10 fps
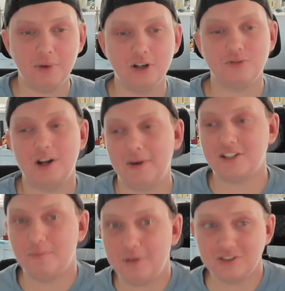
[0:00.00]
Bills running backs.
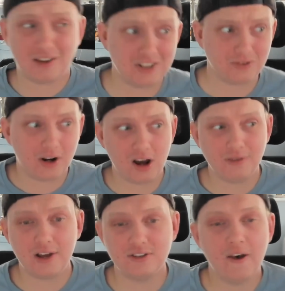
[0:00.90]
The Bills have this great
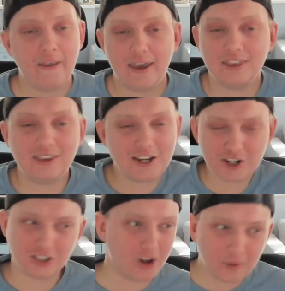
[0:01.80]
offense, and then they
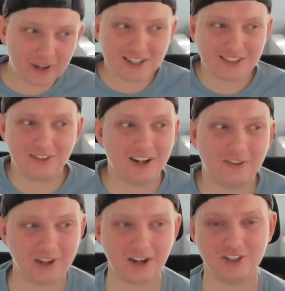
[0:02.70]
just don't get
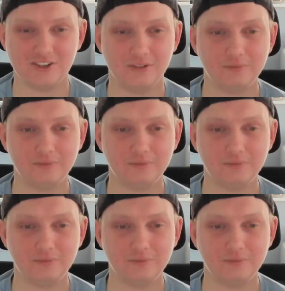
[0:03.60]
enough touches.